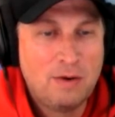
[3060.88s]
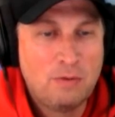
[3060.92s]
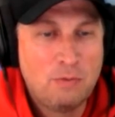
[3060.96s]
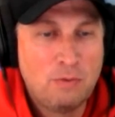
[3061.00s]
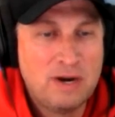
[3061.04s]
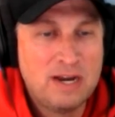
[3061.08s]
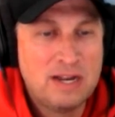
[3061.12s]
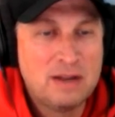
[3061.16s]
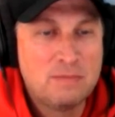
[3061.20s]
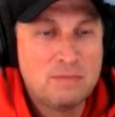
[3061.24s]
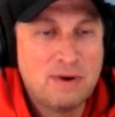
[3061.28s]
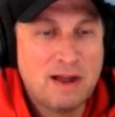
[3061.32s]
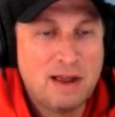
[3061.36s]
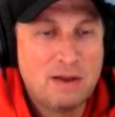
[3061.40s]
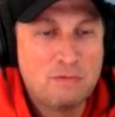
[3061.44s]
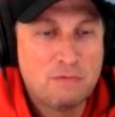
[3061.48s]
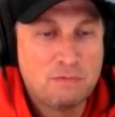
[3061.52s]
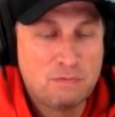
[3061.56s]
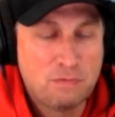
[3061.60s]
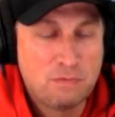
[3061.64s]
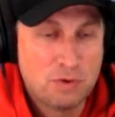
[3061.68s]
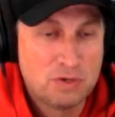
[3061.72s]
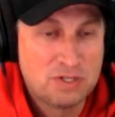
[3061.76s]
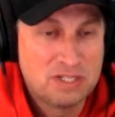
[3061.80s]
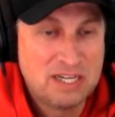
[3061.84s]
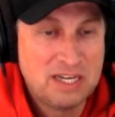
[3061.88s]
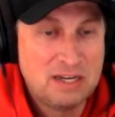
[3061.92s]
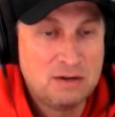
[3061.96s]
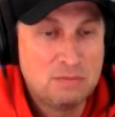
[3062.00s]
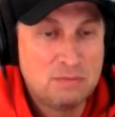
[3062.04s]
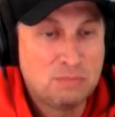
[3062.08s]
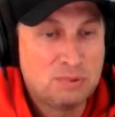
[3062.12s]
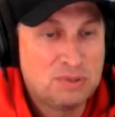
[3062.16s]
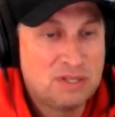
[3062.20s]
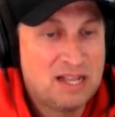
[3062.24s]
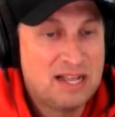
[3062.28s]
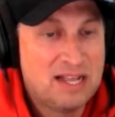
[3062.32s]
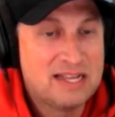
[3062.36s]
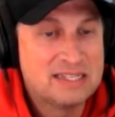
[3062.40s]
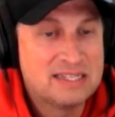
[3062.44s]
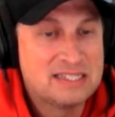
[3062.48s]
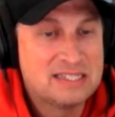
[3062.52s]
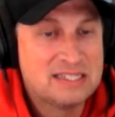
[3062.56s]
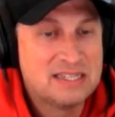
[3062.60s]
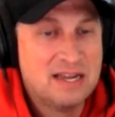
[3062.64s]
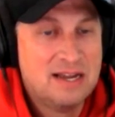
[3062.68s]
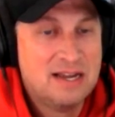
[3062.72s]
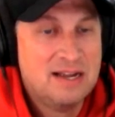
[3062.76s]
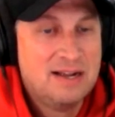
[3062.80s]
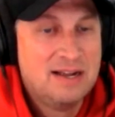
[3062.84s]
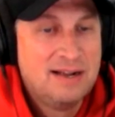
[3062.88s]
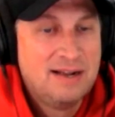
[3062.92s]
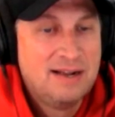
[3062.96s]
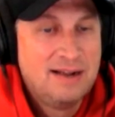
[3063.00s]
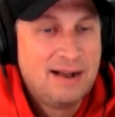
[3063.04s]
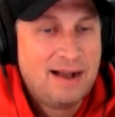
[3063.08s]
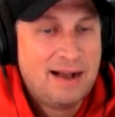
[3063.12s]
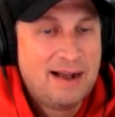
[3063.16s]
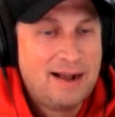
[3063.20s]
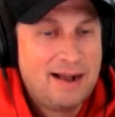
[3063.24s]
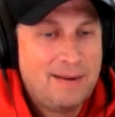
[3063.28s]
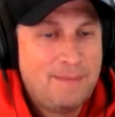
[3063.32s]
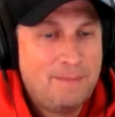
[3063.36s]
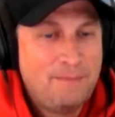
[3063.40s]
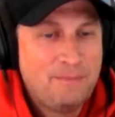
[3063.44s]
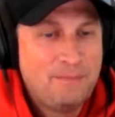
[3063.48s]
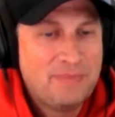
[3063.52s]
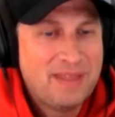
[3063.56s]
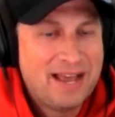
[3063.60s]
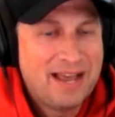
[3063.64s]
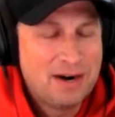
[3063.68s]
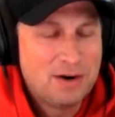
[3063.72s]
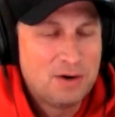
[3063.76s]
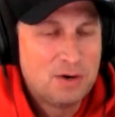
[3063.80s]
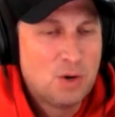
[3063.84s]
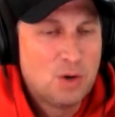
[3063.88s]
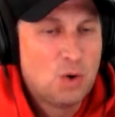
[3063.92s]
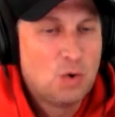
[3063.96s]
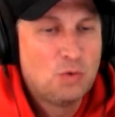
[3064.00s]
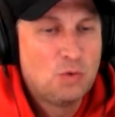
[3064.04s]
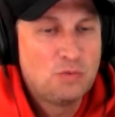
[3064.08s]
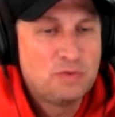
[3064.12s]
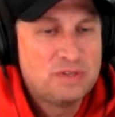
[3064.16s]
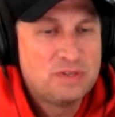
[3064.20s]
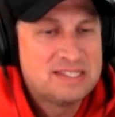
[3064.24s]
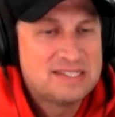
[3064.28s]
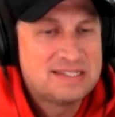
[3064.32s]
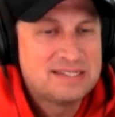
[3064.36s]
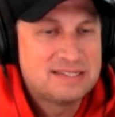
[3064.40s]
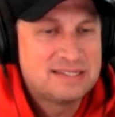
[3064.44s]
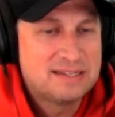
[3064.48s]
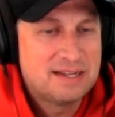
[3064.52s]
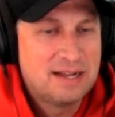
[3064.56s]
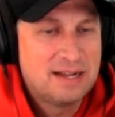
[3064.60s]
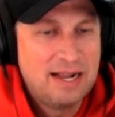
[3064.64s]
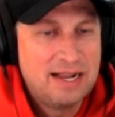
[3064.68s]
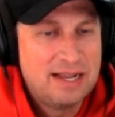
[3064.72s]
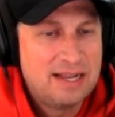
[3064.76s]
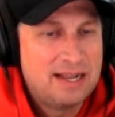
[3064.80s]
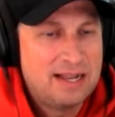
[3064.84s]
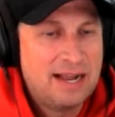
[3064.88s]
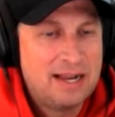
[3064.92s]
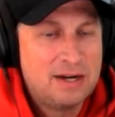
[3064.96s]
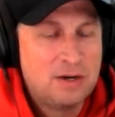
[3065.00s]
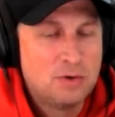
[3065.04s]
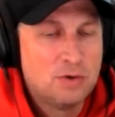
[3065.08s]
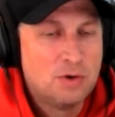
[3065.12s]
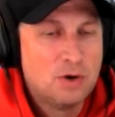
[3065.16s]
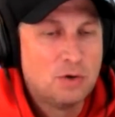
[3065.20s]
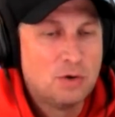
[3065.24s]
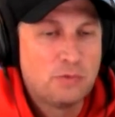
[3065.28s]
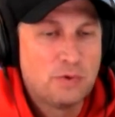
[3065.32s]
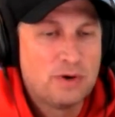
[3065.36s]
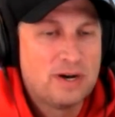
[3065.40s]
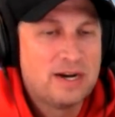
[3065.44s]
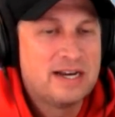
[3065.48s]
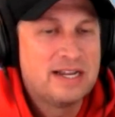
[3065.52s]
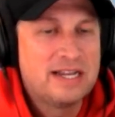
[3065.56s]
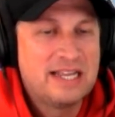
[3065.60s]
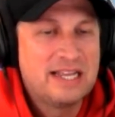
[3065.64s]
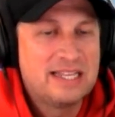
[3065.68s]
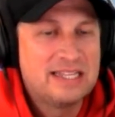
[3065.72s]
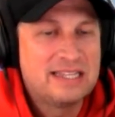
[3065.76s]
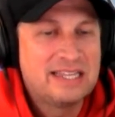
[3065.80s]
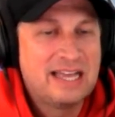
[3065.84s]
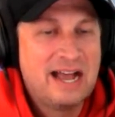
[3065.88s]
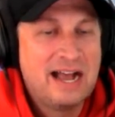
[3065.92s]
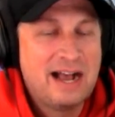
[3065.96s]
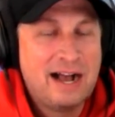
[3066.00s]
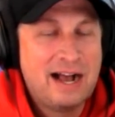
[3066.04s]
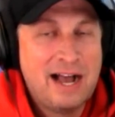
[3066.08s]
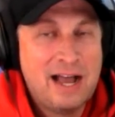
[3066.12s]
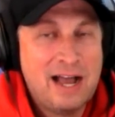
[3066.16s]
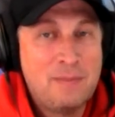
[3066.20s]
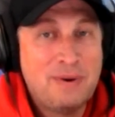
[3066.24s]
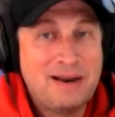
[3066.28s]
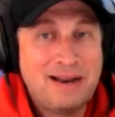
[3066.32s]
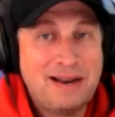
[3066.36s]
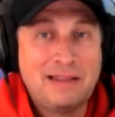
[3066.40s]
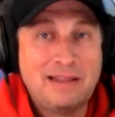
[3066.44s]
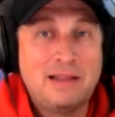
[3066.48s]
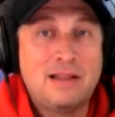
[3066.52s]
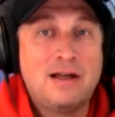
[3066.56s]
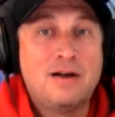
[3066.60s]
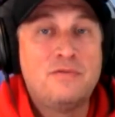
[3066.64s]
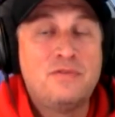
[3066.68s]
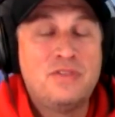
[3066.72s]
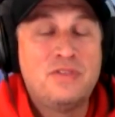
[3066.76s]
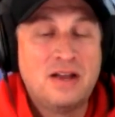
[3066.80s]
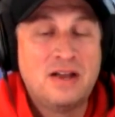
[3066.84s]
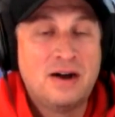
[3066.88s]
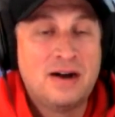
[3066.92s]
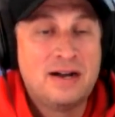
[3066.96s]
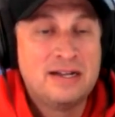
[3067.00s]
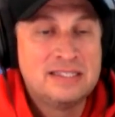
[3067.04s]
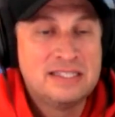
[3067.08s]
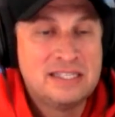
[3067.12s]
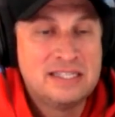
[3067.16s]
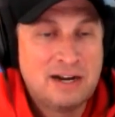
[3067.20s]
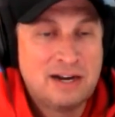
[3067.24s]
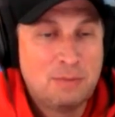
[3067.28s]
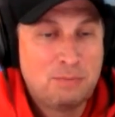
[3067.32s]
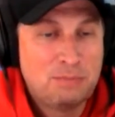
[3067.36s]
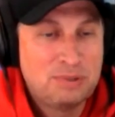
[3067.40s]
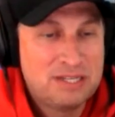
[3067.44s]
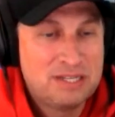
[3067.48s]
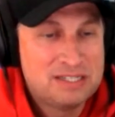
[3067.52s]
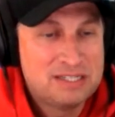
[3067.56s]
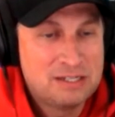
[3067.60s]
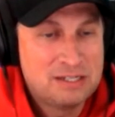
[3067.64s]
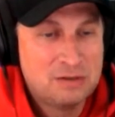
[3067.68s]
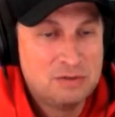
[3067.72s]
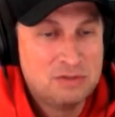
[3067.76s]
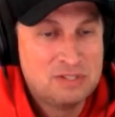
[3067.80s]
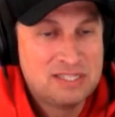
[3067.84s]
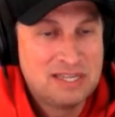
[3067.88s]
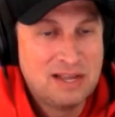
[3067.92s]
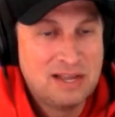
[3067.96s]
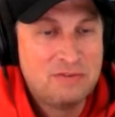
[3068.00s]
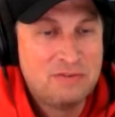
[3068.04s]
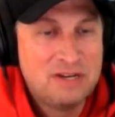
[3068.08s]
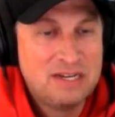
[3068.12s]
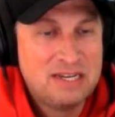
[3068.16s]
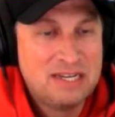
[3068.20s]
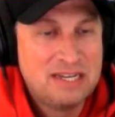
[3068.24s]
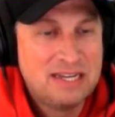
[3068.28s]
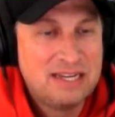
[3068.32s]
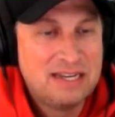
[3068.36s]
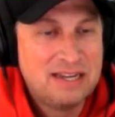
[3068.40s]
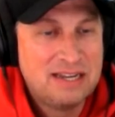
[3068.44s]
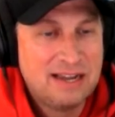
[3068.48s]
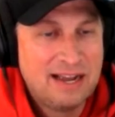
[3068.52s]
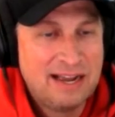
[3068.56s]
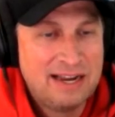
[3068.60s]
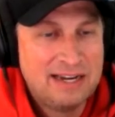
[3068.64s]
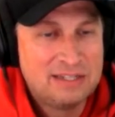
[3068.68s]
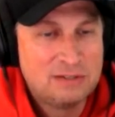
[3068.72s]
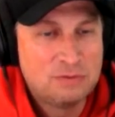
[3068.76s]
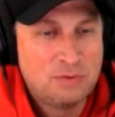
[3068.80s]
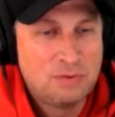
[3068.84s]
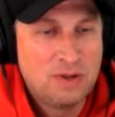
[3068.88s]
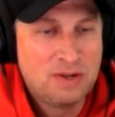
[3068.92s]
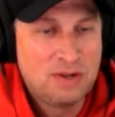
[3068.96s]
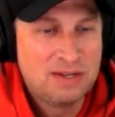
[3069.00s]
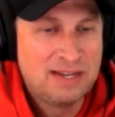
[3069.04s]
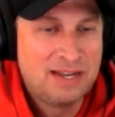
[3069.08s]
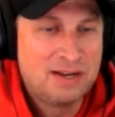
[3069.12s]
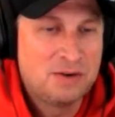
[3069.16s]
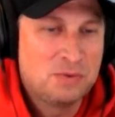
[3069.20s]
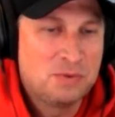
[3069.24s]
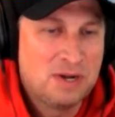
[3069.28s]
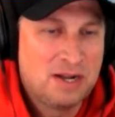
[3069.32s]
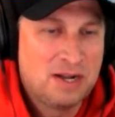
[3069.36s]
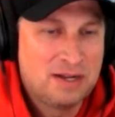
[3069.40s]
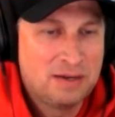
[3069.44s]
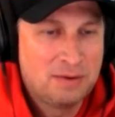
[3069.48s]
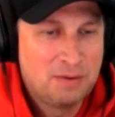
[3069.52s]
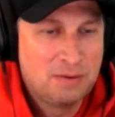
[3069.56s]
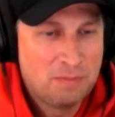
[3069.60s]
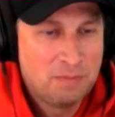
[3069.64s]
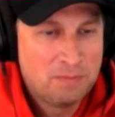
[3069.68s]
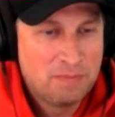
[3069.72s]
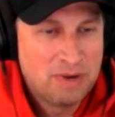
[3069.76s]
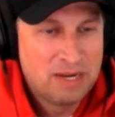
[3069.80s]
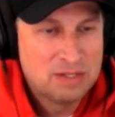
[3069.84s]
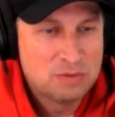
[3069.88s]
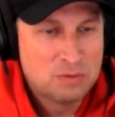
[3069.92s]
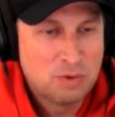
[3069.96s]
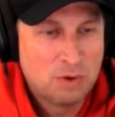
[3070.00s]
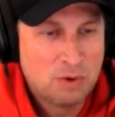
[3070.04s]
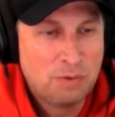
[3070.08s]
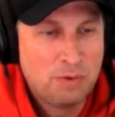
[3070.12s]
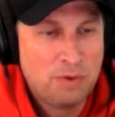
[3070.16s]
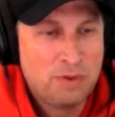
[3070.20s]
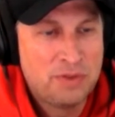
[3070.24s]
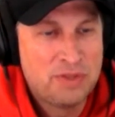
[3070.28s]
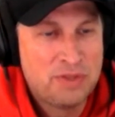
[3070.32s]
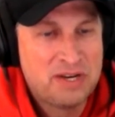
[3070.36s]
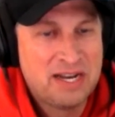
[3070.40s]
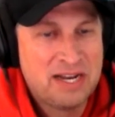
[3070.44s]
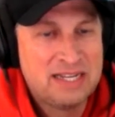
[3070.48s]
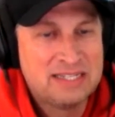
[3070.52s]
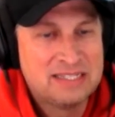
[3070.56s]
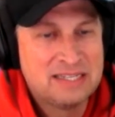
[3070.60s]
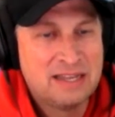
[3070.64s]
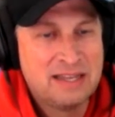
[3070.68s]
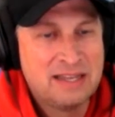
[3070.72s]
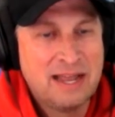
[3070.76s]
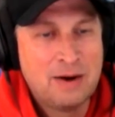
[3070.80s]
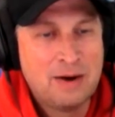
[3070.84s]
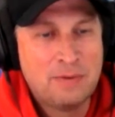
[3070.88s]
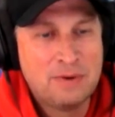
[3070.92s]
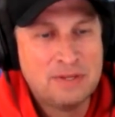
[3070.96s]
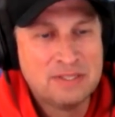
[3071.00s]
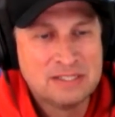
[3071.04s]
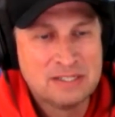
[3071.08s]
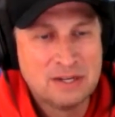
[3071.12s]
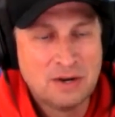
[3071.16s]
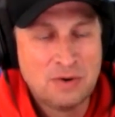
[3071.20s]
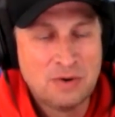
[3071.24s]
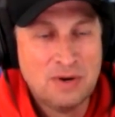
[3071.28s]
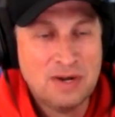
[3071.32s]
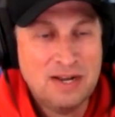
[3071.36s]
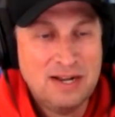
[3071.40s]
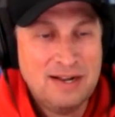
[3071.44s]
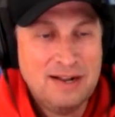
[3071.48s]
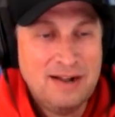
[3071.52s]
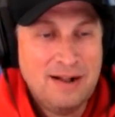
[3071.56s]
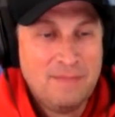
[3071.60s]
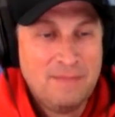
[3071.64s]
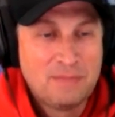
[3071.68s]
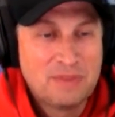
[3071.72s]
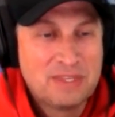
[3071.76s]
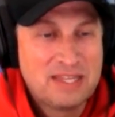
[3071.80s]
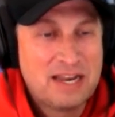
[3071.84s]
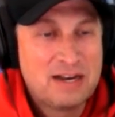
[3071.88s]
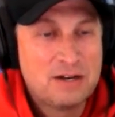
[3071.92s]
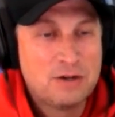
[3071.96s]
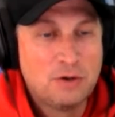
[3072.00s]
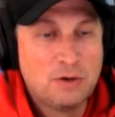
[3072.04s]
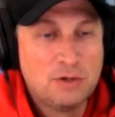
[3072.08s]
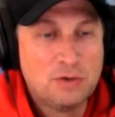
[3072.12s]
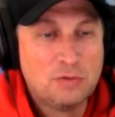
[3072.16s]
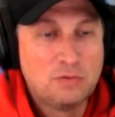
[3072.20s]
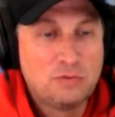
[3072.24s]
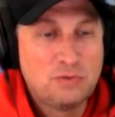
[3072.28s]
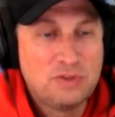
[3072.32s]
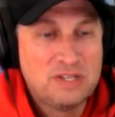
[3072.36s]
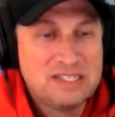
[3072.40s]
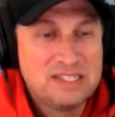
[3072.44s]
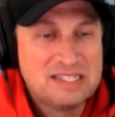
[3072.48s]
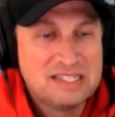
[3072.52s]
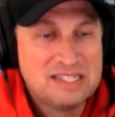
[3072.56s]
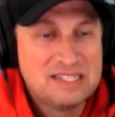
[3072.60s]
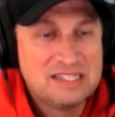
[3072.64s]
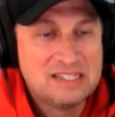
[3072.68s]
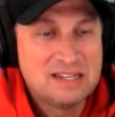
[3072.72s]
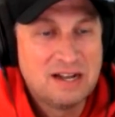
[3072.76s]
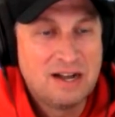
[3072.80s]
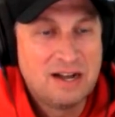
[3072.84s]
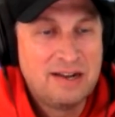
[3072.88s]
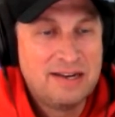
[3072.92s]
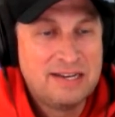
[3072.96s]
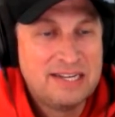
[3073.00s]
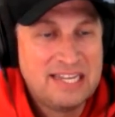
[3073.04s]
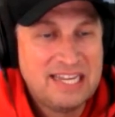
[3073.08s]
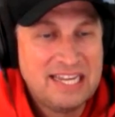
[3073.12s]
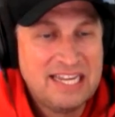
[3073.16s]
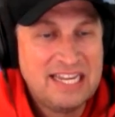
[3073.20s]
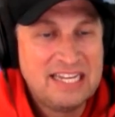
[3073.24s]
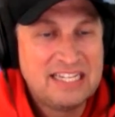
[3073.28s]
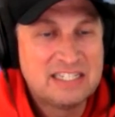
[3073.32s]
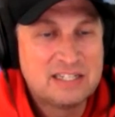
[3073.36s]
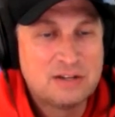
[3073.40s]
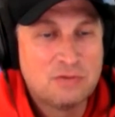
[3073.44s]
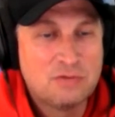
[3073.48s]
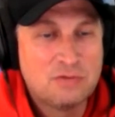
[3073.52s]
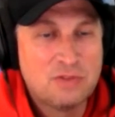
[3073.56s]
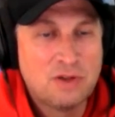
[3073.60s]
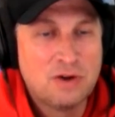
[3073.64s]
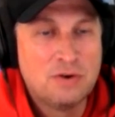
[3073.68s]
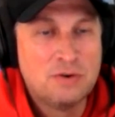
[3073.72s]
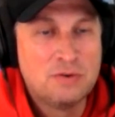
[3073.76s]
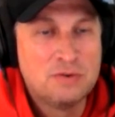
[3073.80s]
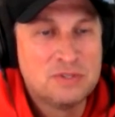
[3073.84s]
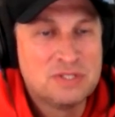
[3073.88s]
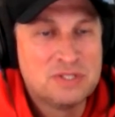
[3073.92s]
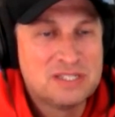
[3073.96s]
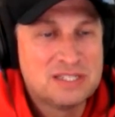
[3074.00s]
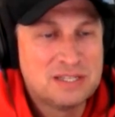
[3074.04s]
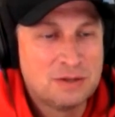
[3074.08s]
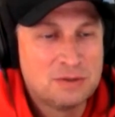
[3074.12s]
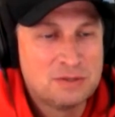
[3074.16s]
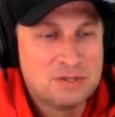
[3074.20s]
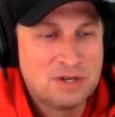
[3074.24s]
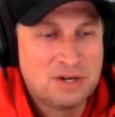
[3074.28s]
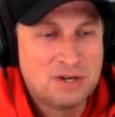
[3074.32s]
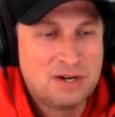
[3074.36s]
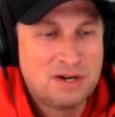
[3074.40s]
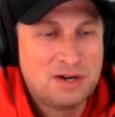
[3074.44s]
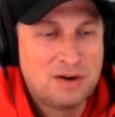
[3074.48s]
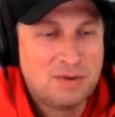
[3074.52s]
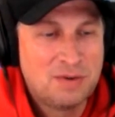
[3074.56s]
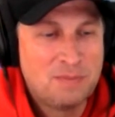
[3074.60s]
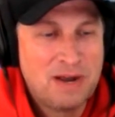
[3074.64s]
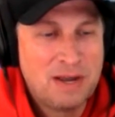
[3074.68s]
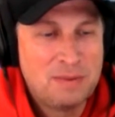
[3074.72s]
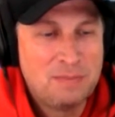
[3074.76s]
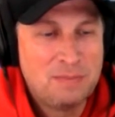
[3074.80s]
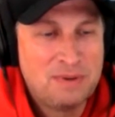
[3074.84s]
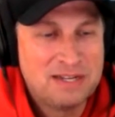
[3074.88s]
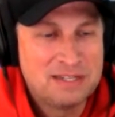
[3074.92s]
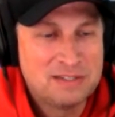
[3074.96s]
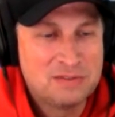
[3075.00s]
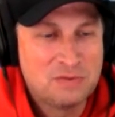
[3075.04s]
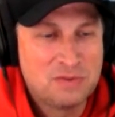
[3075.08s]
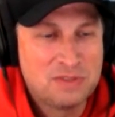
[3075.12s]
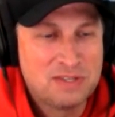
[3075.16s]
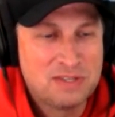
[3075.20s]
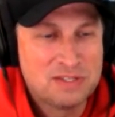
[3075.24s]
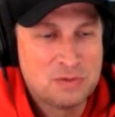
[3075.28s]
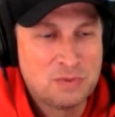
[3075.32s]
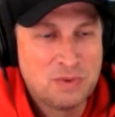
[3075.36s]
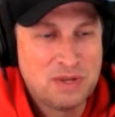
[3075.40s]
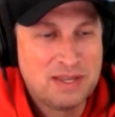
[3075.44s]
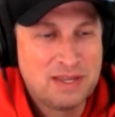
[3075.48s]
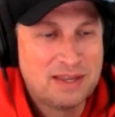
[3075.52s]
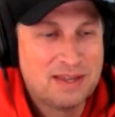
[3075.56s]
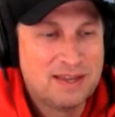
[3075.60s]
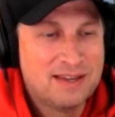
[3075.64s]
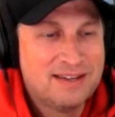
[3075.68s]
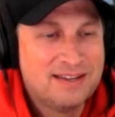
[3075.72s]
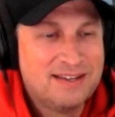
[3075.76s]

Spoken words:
winning by 14 plus. I don't know if I don't know if we're going to get that high, but I love the odds there at plus 270. I just felt like, well, may as well roll the dice on that one. So 10 Golden Fleeces on each of those. Those are my picks for this week.